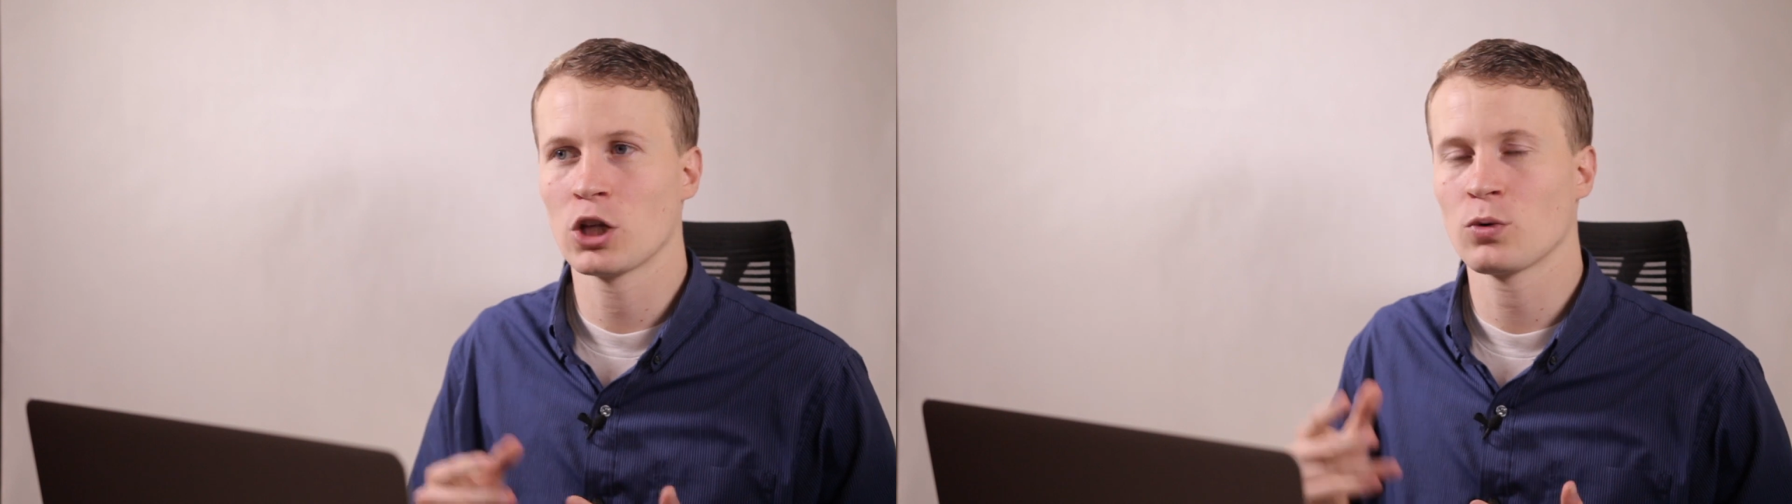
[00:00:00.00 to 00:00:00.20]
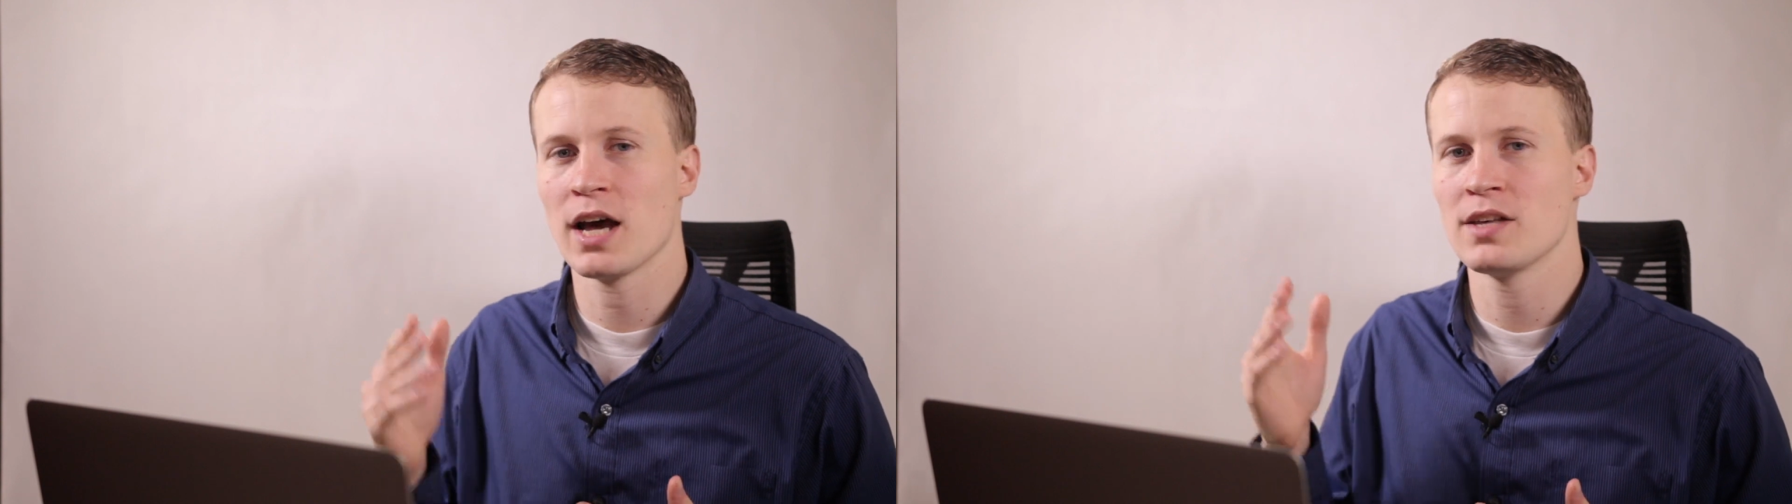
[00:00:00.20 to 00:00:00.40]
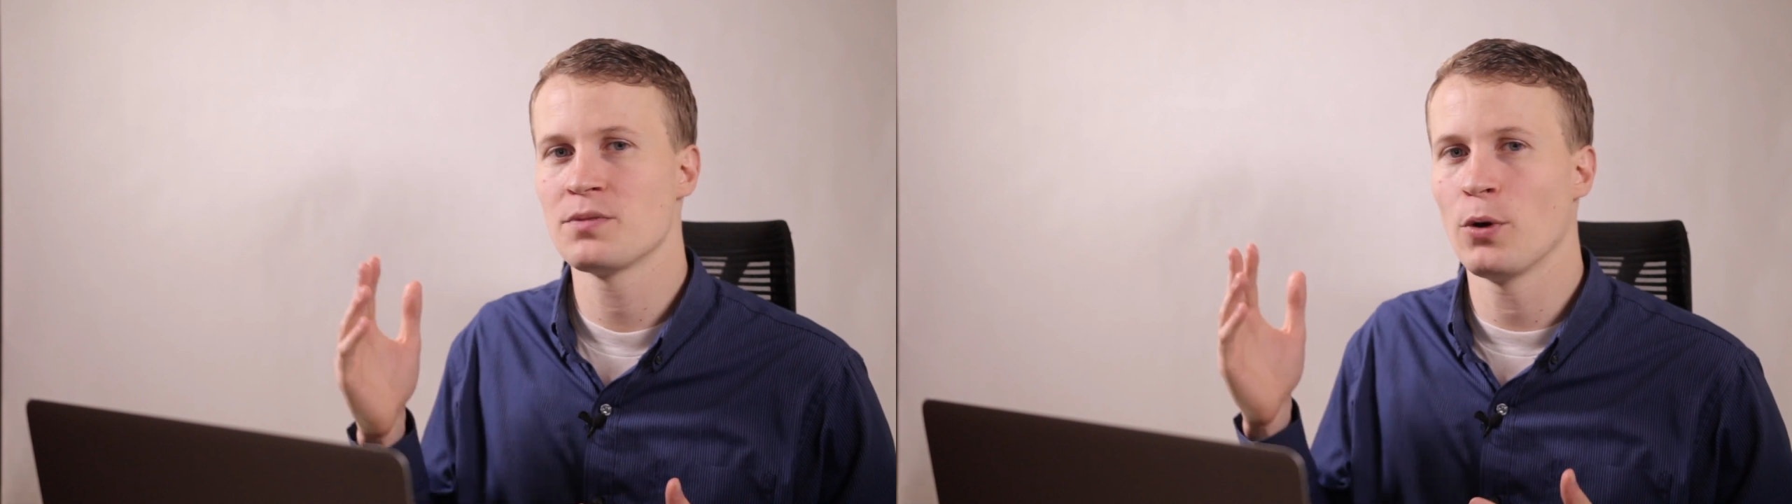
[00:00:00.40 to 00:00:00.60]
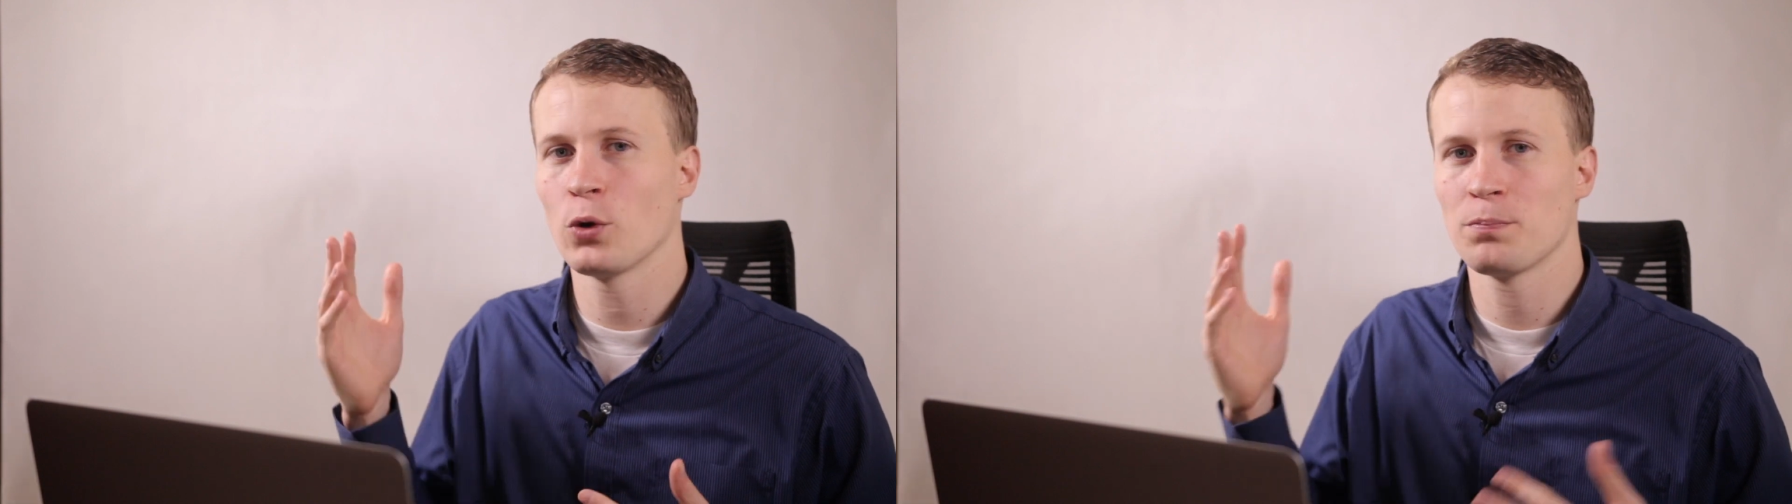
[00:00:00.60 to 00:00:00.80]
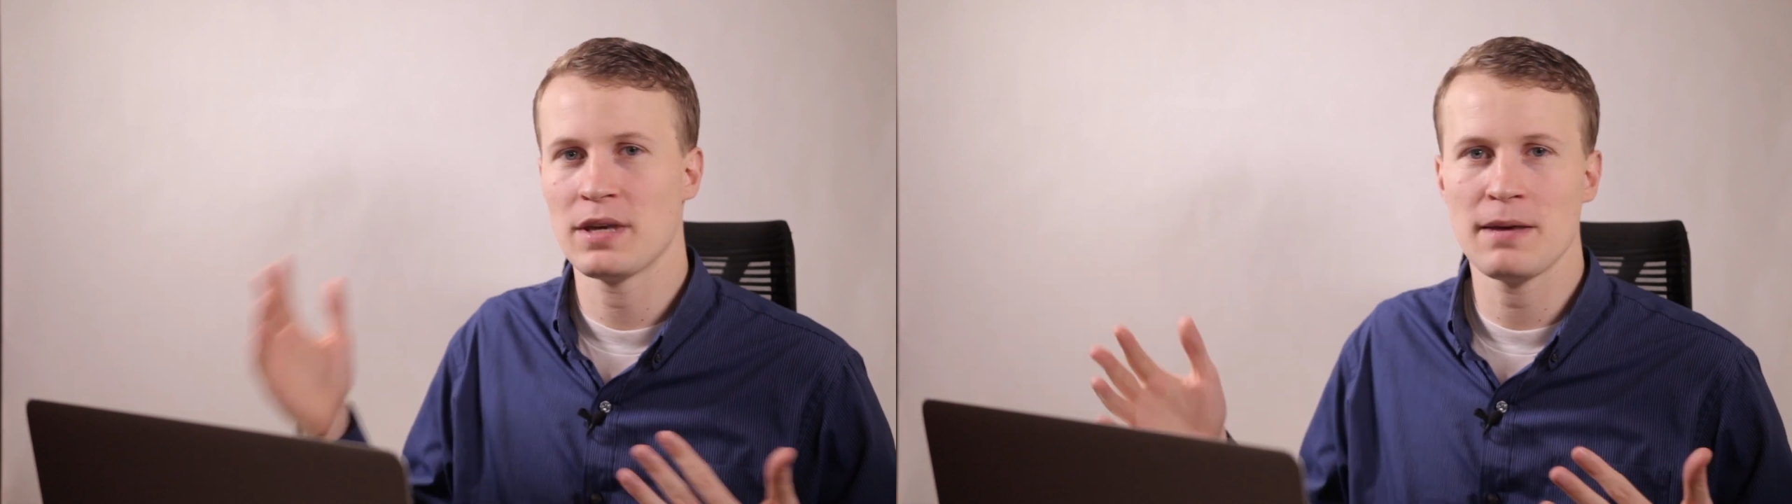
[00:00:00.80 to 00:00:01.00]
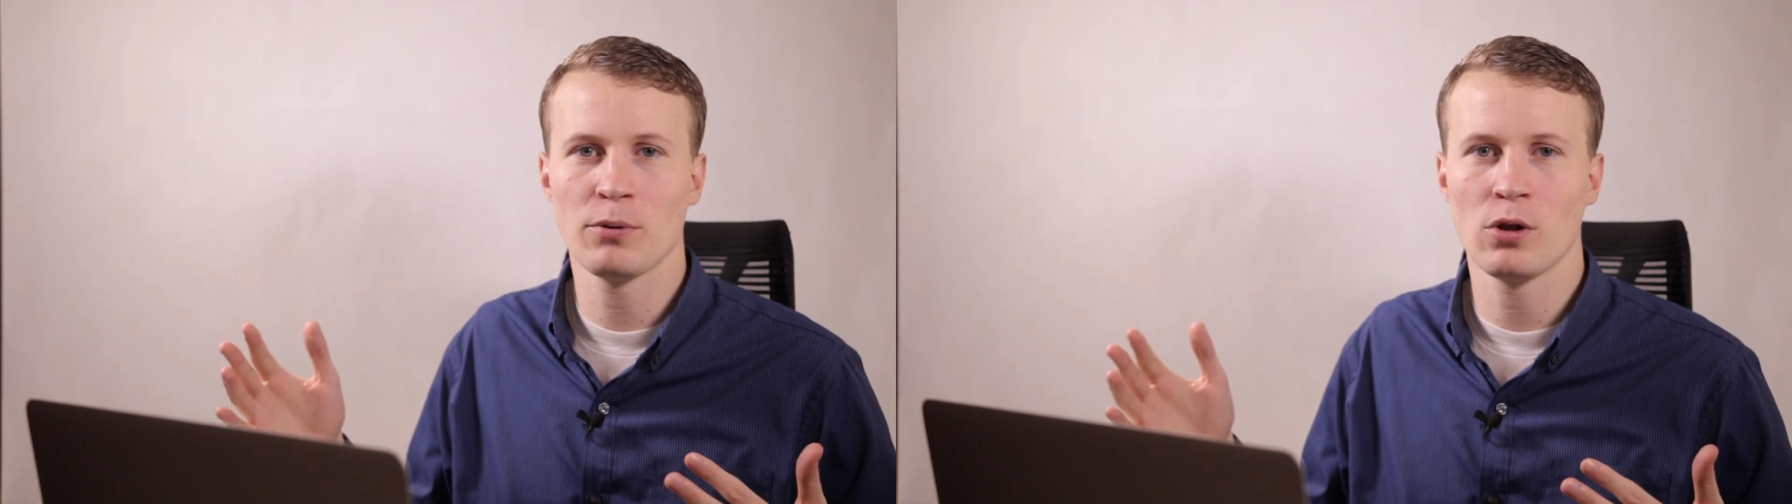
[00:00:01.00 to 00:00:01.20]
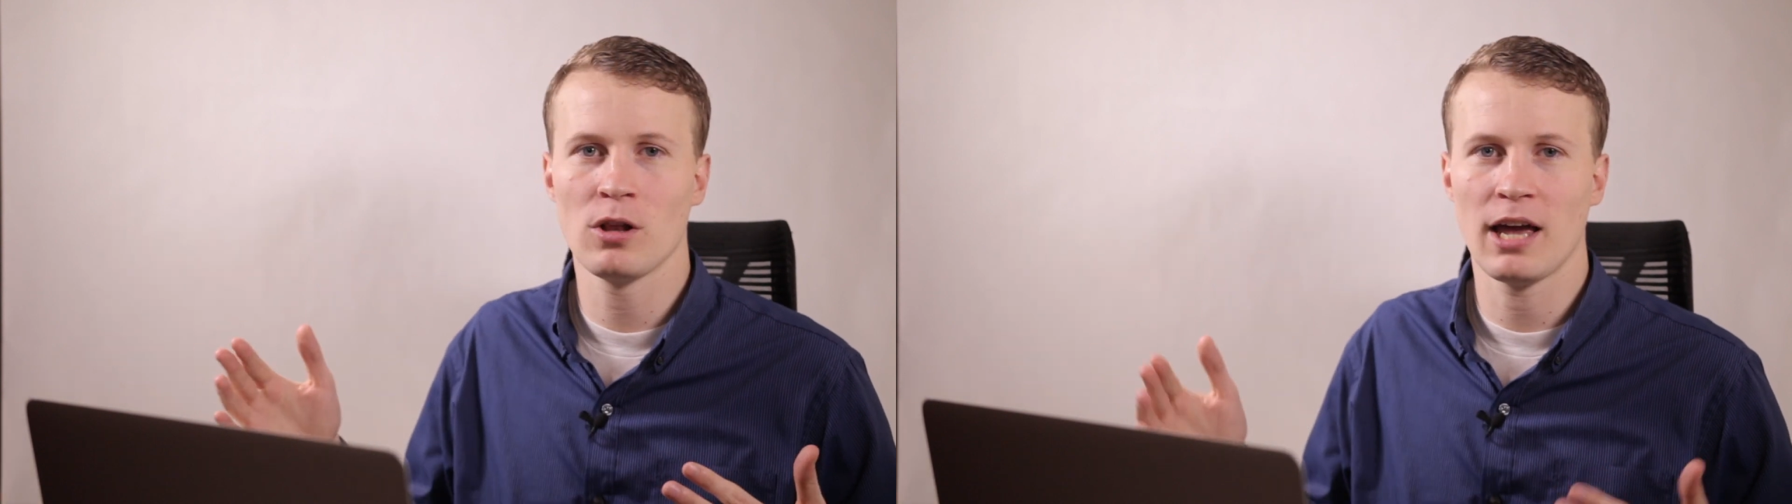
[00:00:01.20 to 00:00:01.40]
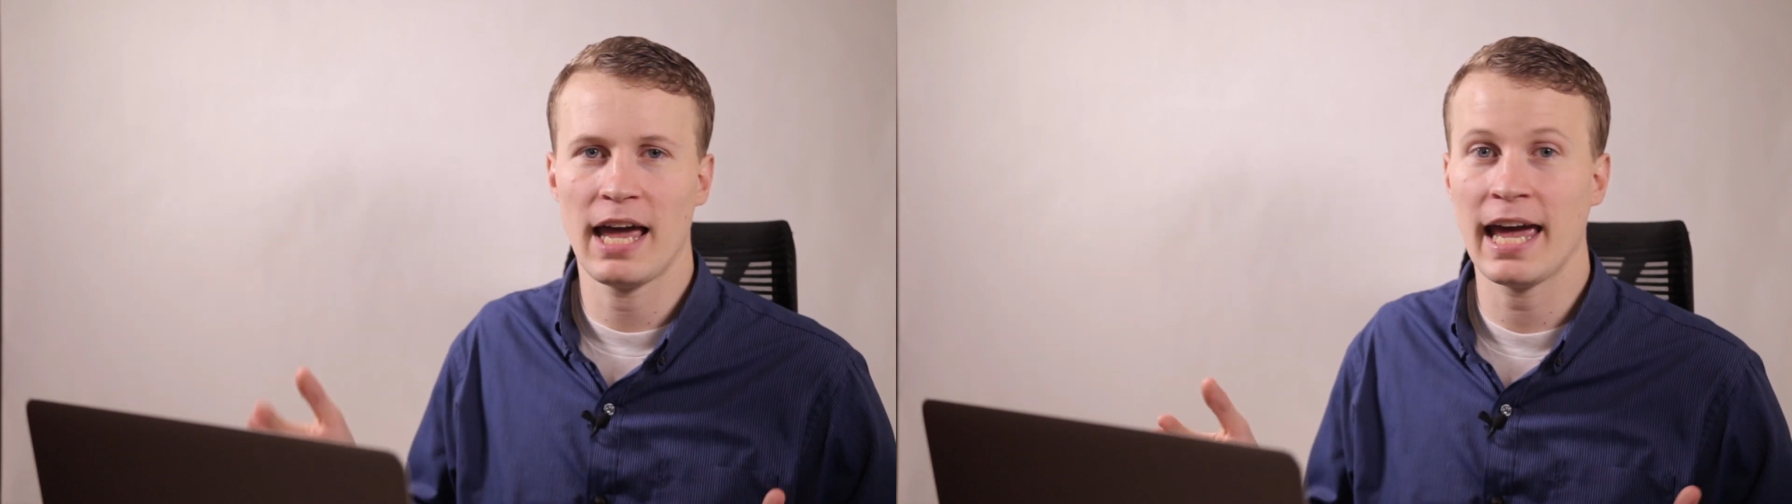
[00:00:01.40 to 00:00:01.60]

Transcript: Otherwise, both people